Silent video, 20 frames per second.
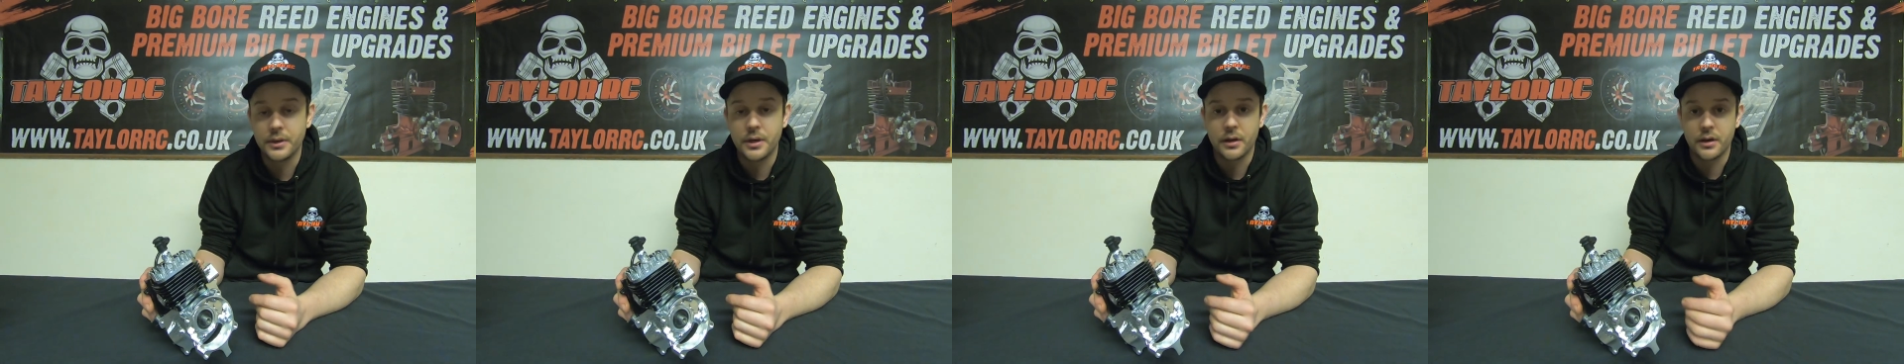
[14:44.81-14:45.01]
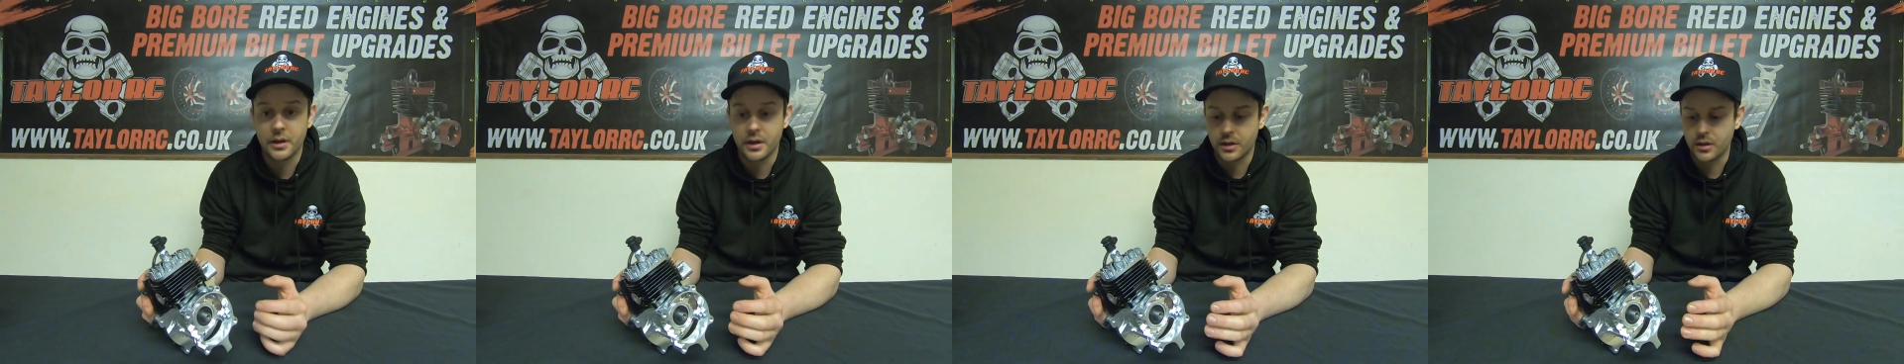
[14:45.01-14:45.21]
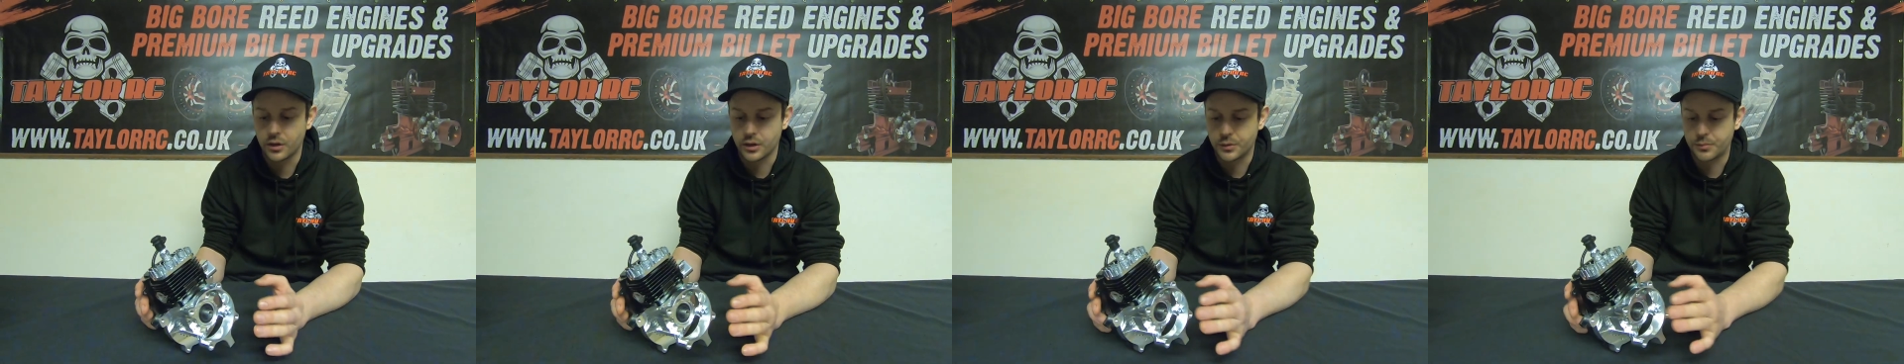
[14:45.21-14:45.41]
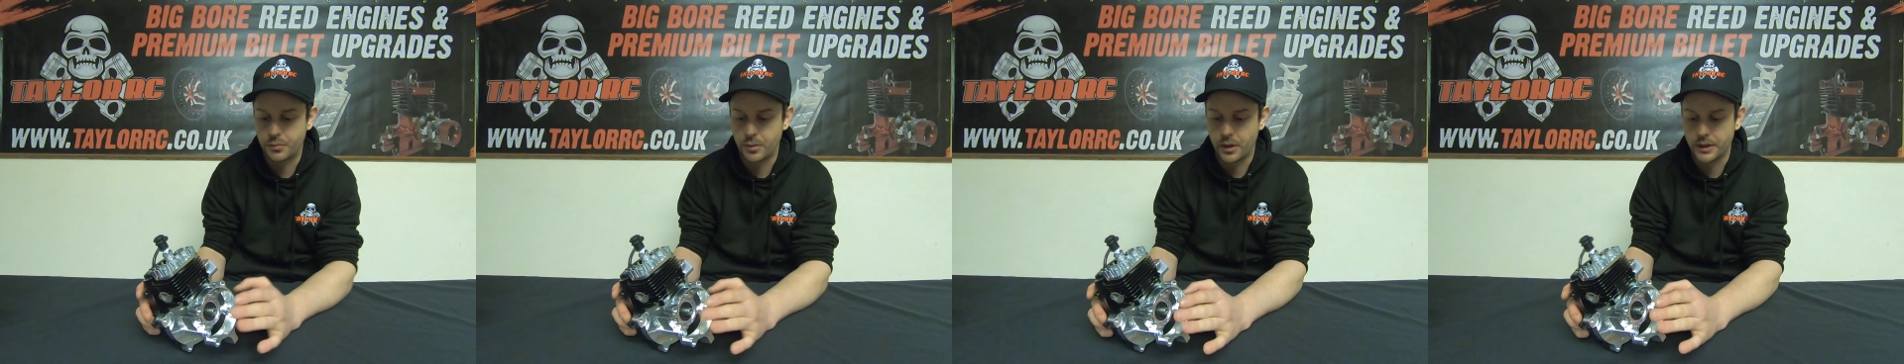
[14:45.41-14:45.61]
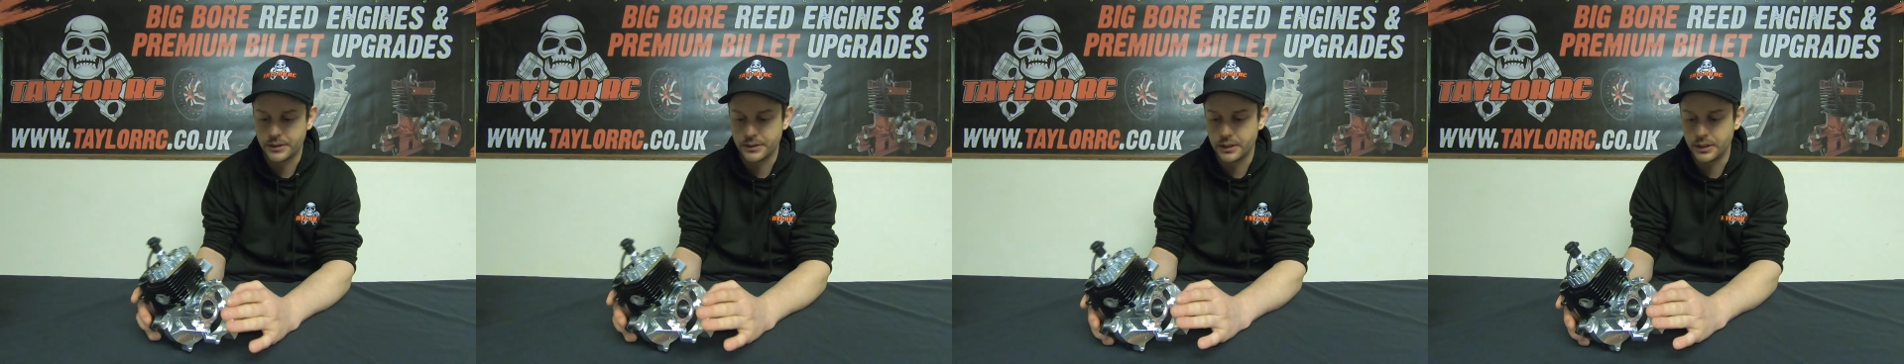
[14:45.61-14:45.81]
know a cost
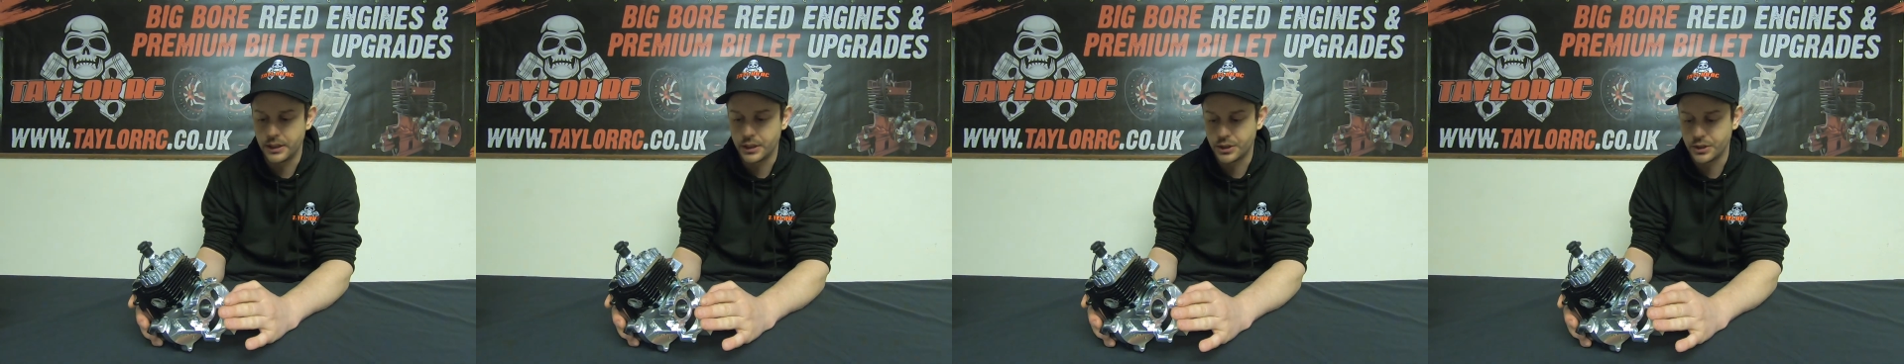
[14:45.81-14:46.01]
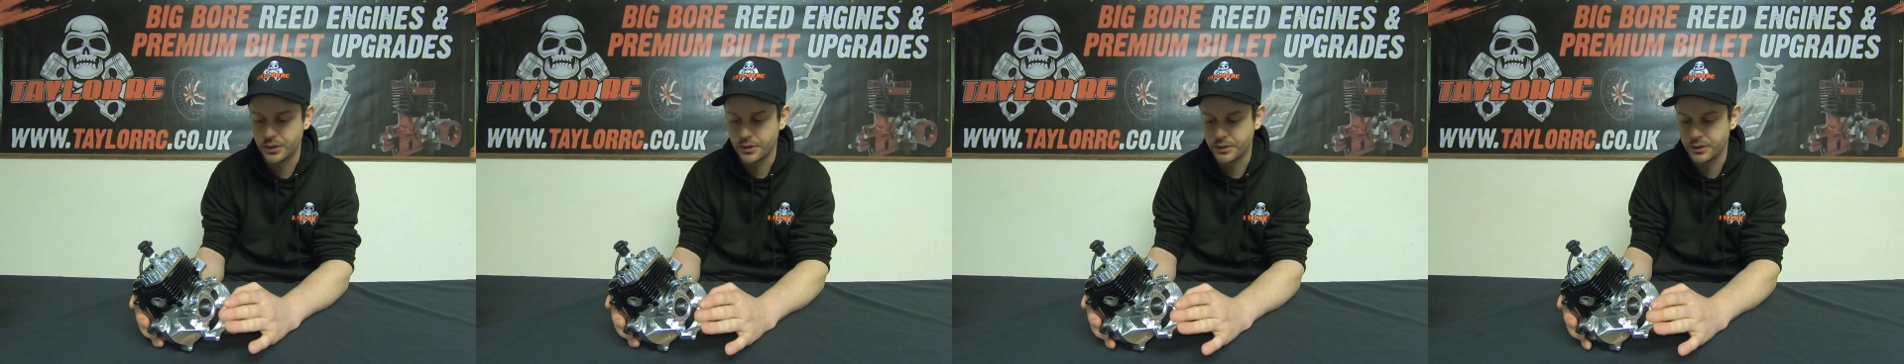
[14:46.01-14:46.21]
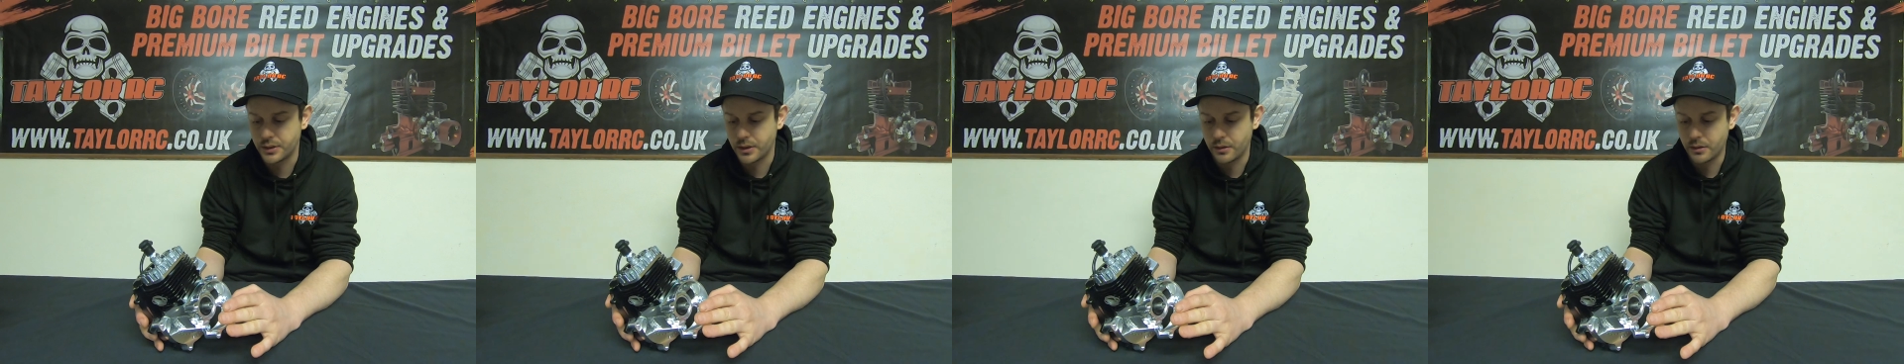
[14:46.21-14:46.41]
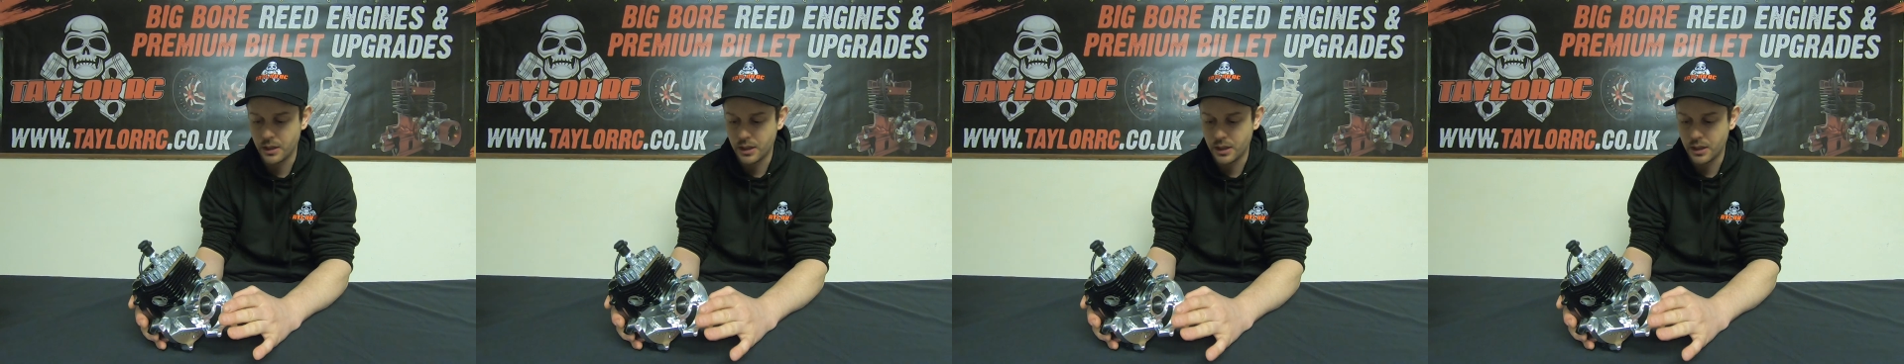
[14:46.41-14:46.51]
price addition. So